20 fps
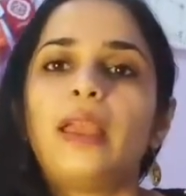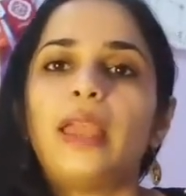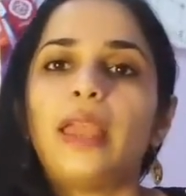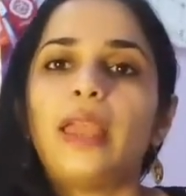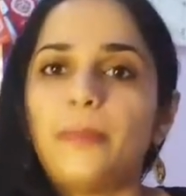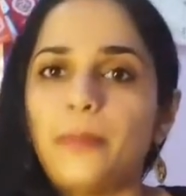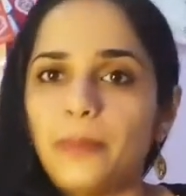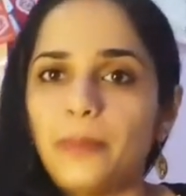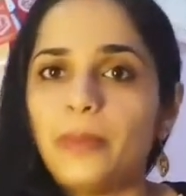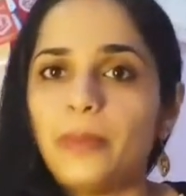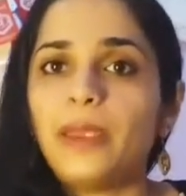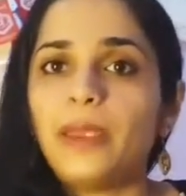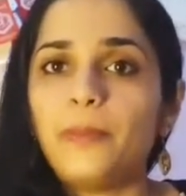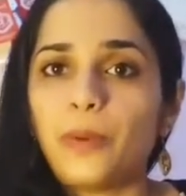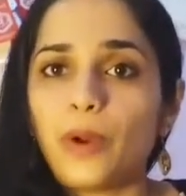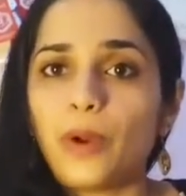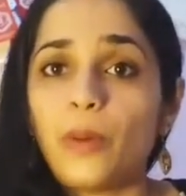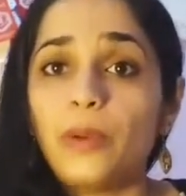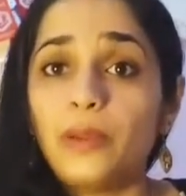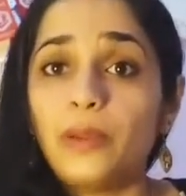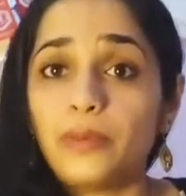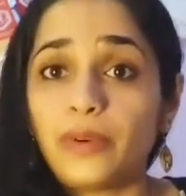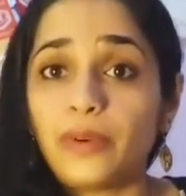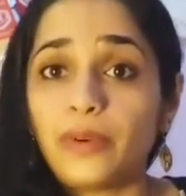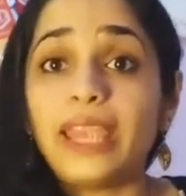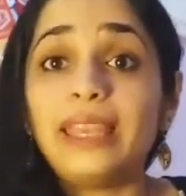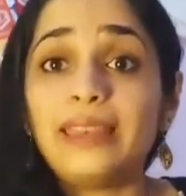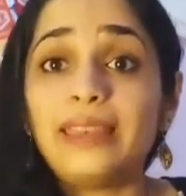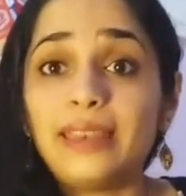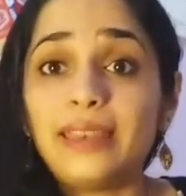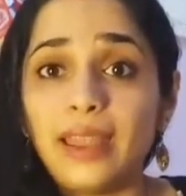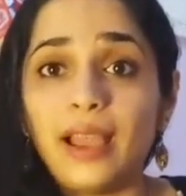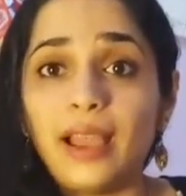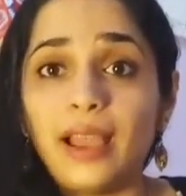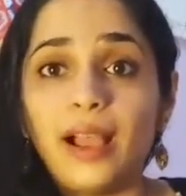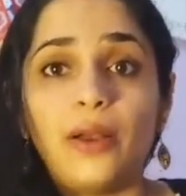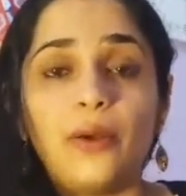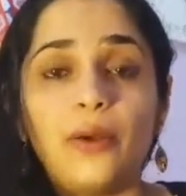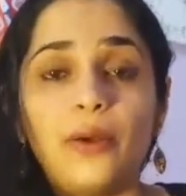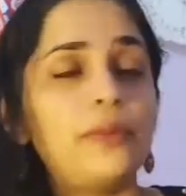a memory problem right
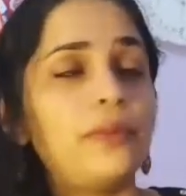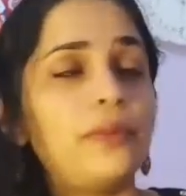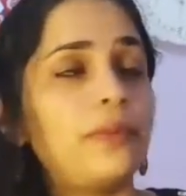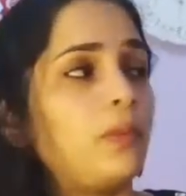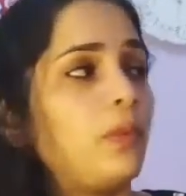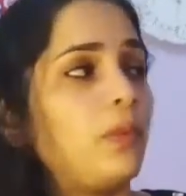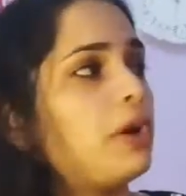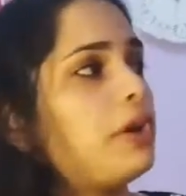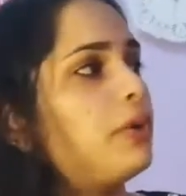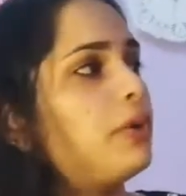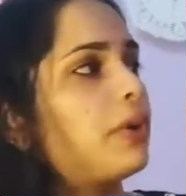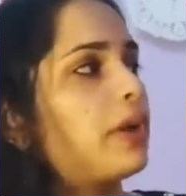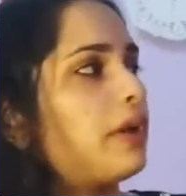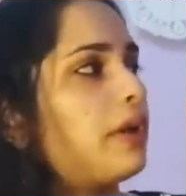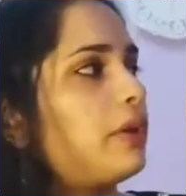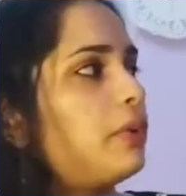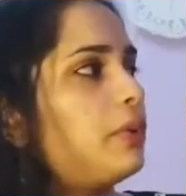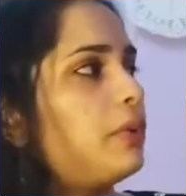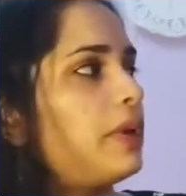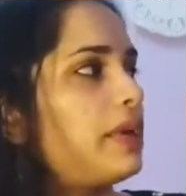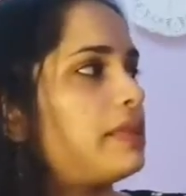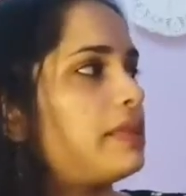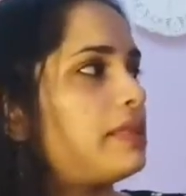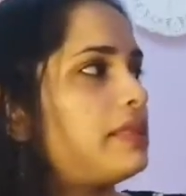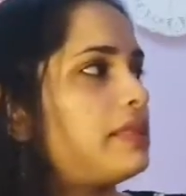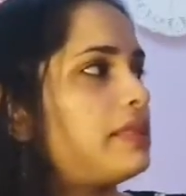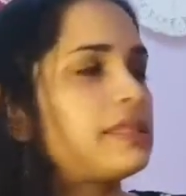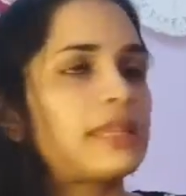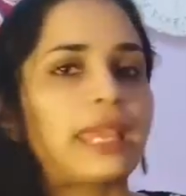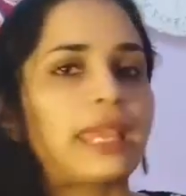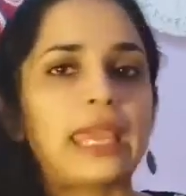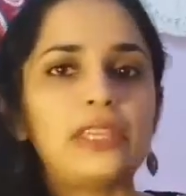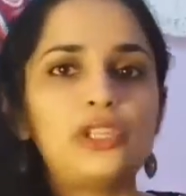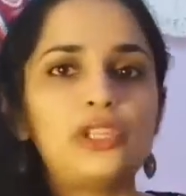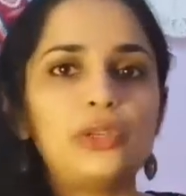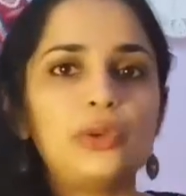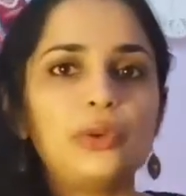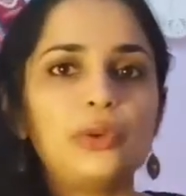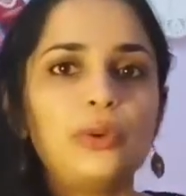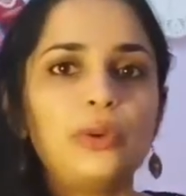now, what you can do is just
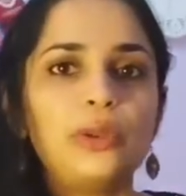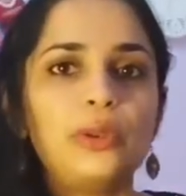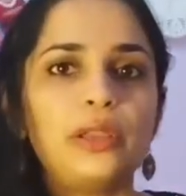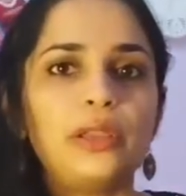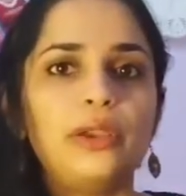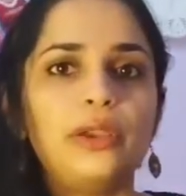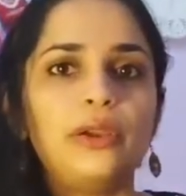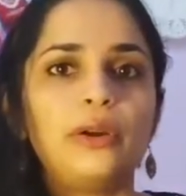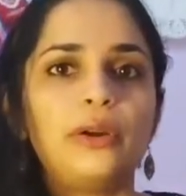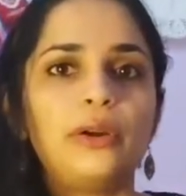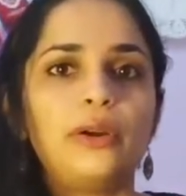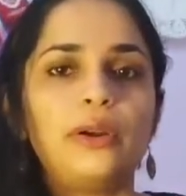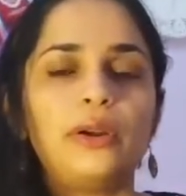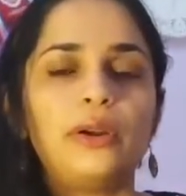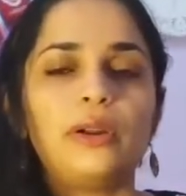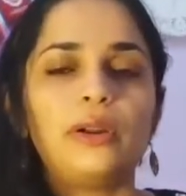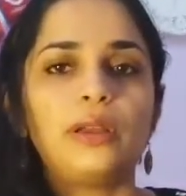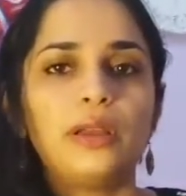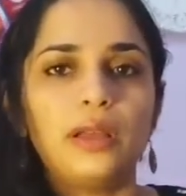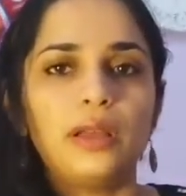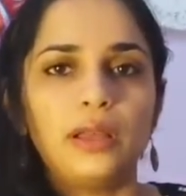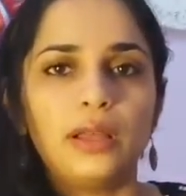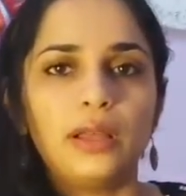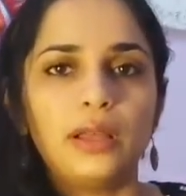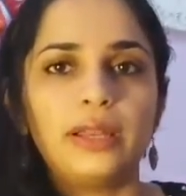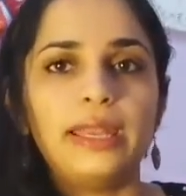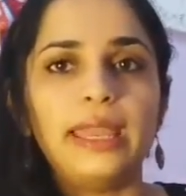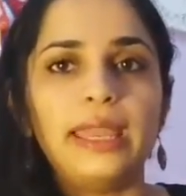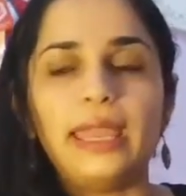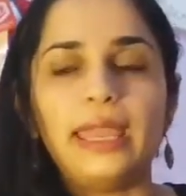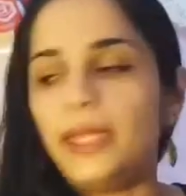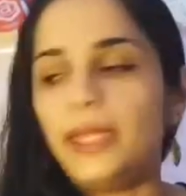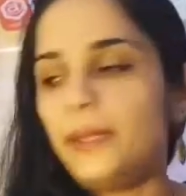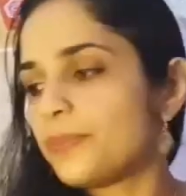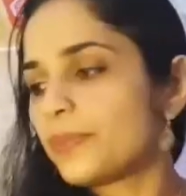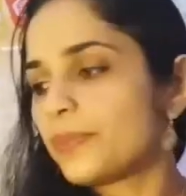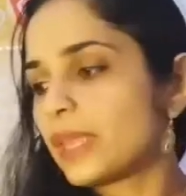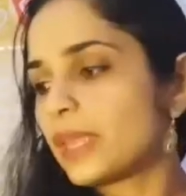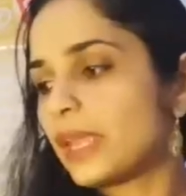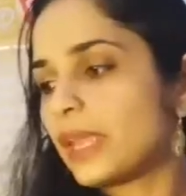schedule your
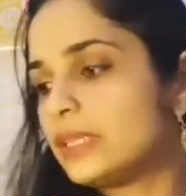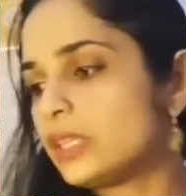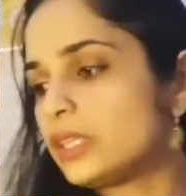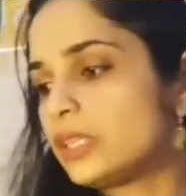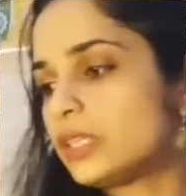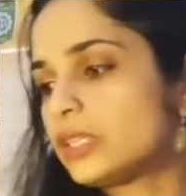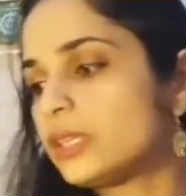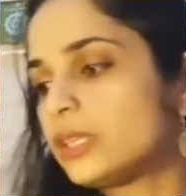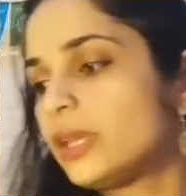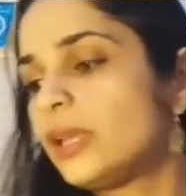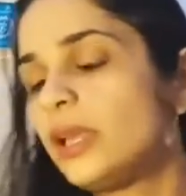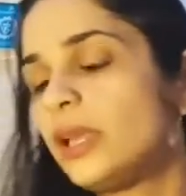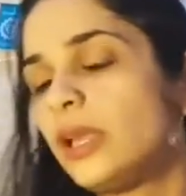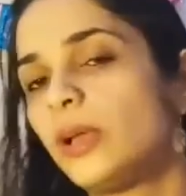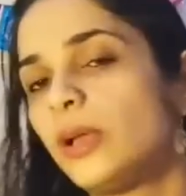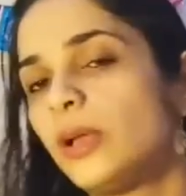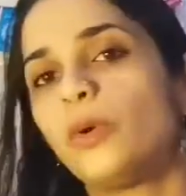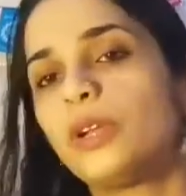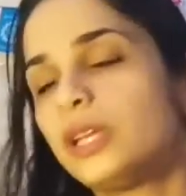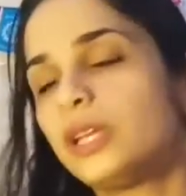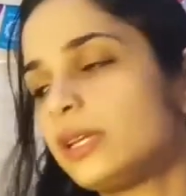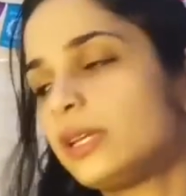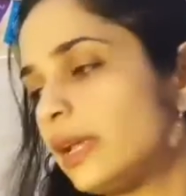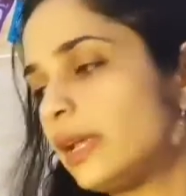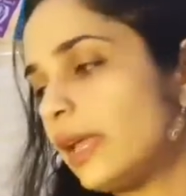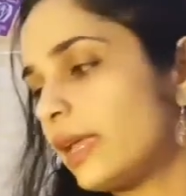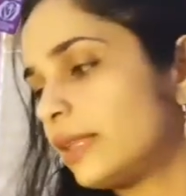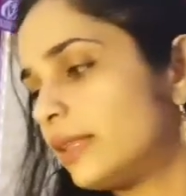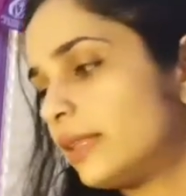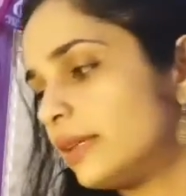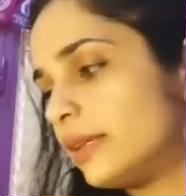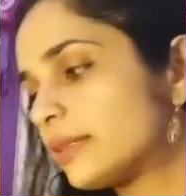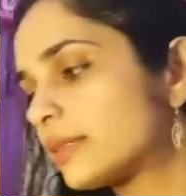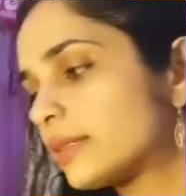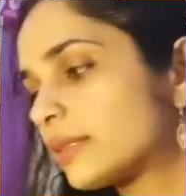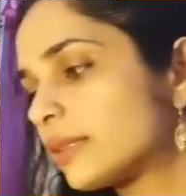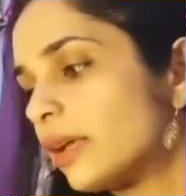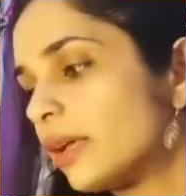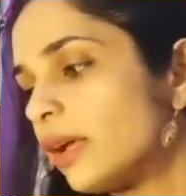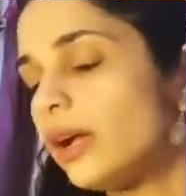day and just put it like this
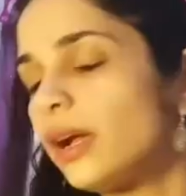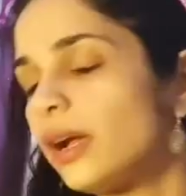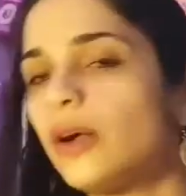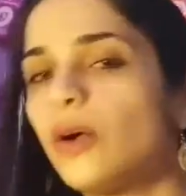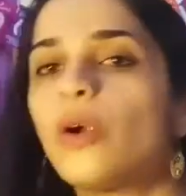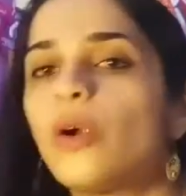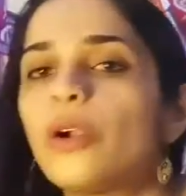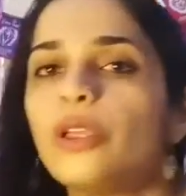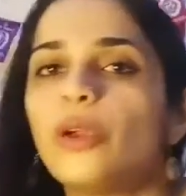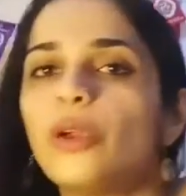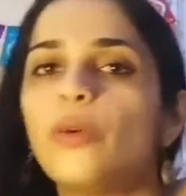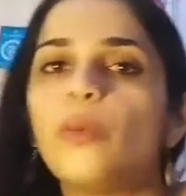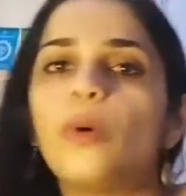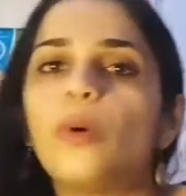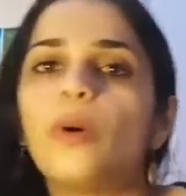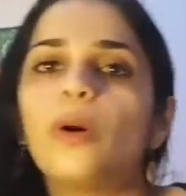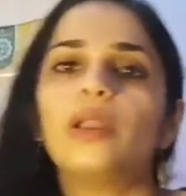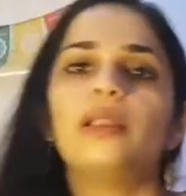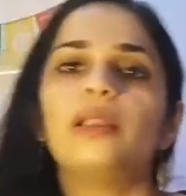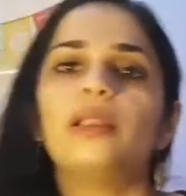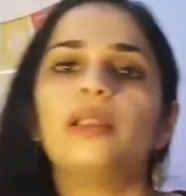on your wall,